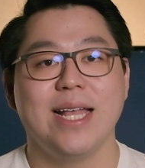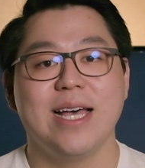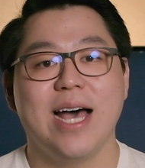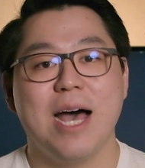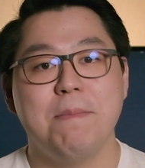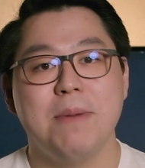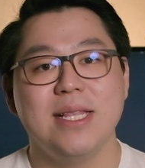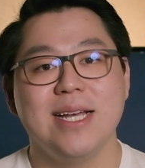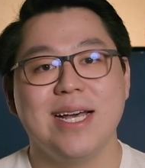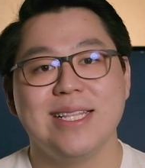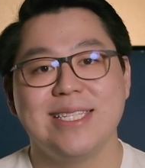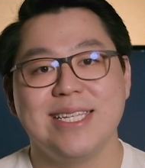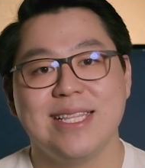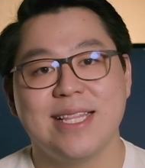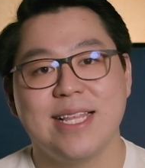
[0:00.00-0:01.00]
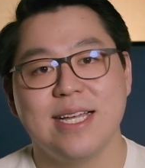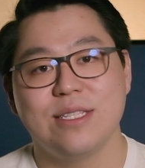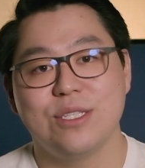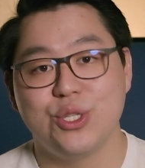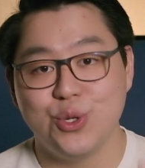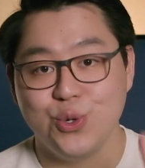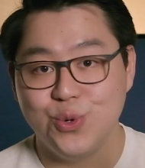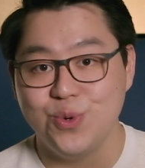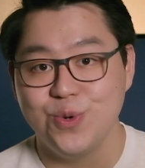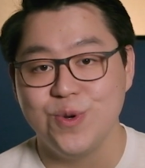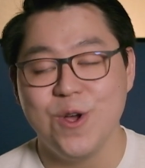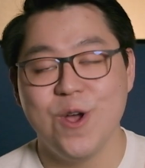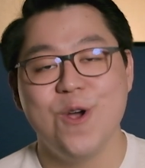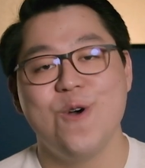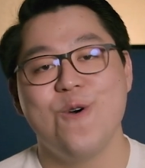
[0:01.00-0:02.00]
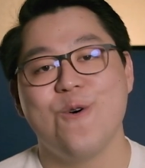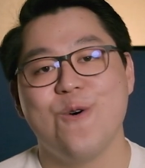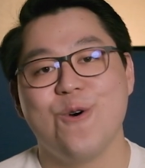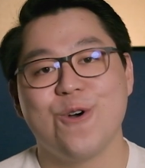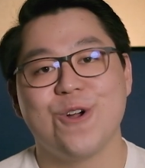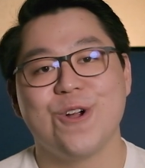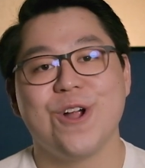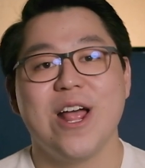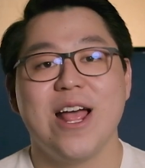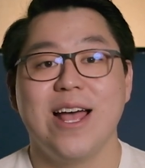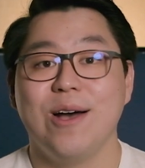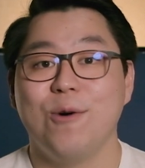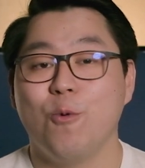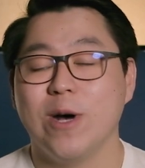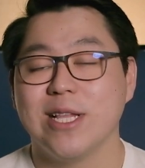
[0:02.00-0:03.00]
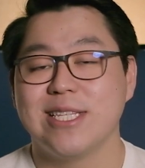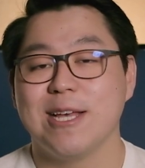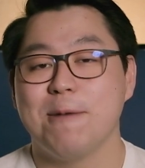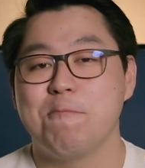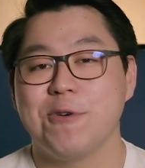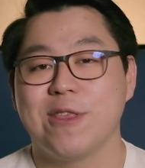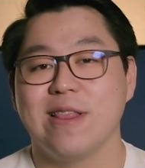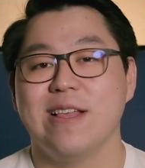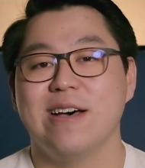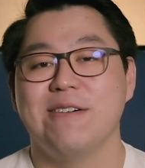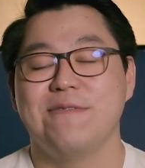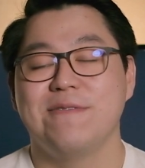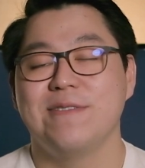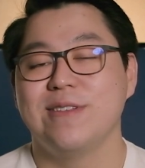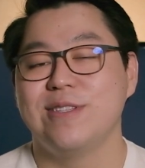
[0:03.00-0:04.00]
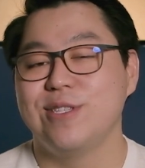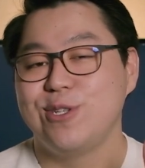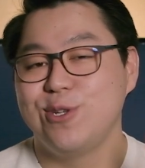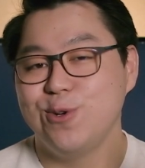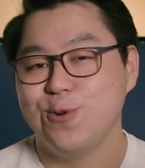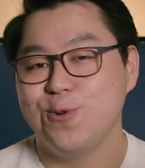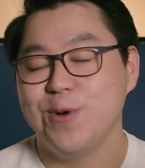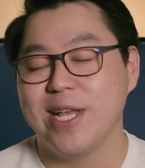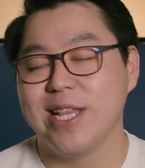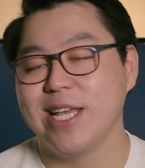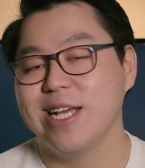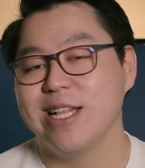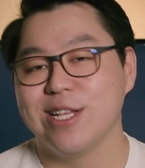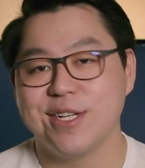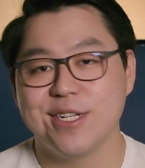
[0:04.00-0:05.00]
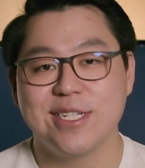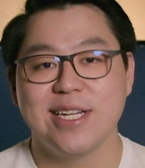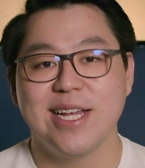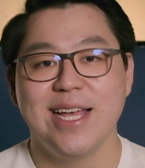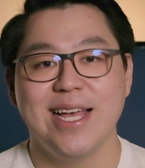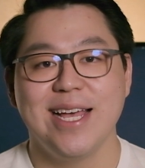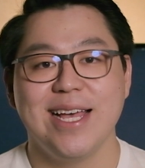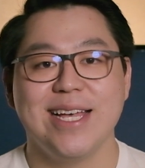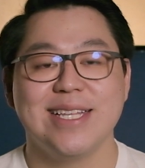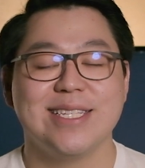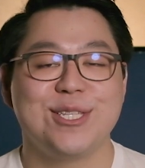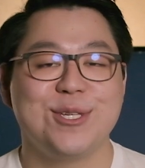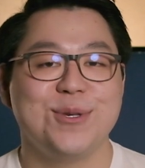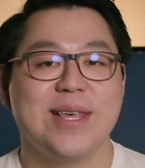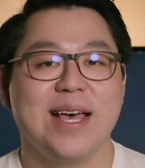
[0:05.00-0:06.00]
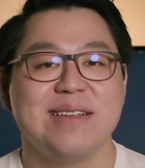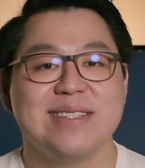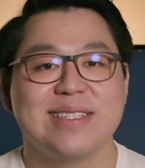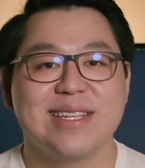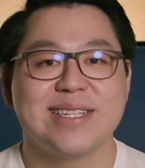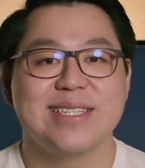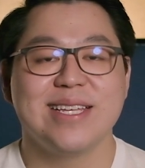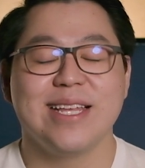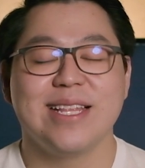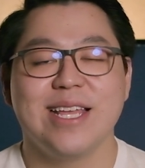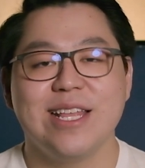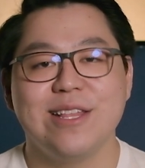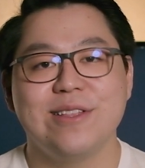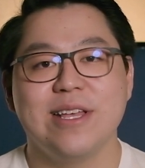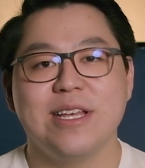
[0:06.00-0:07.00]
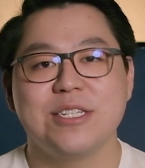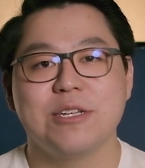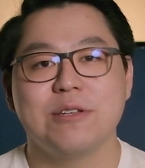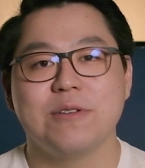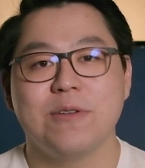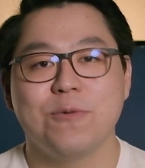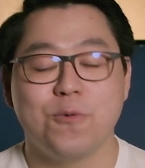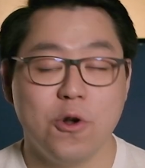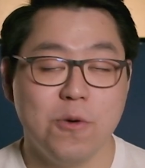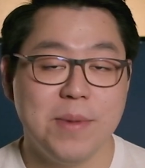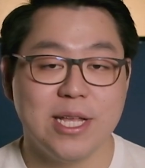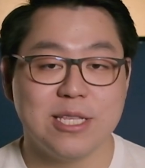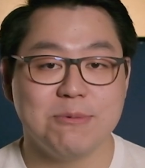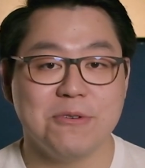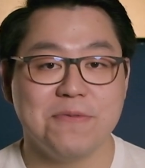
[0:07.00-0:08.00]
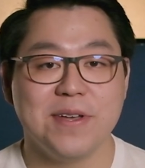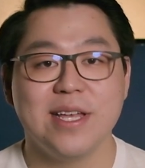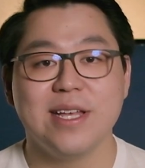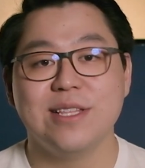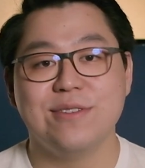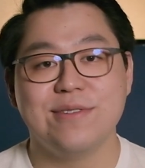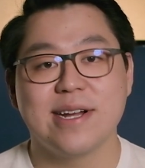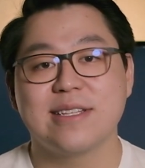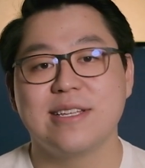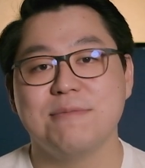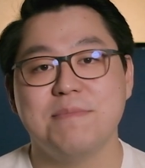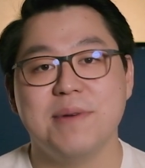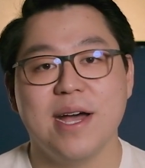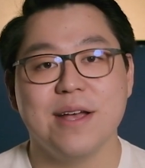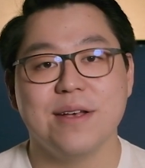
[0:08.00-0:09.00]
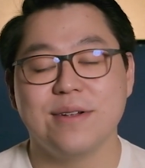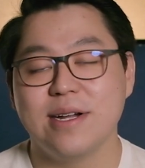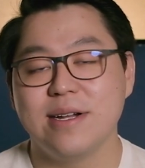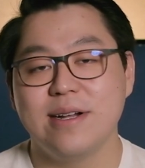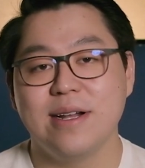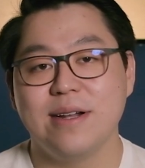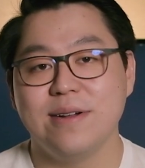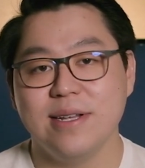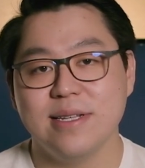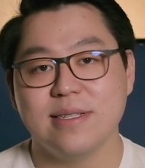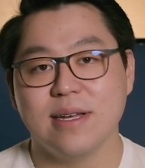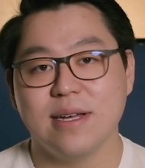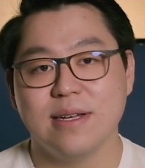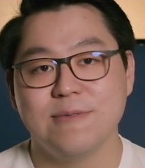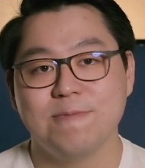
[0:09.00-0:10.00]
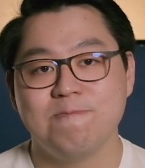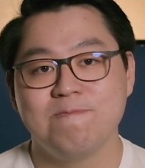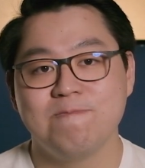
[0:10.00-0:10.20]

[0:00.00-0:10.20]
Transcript: Ada Apa Dengan Cinta 2, or What's Up with Love 2 in English, is a 2016 Indonesian romance movie directed by Riri Riza.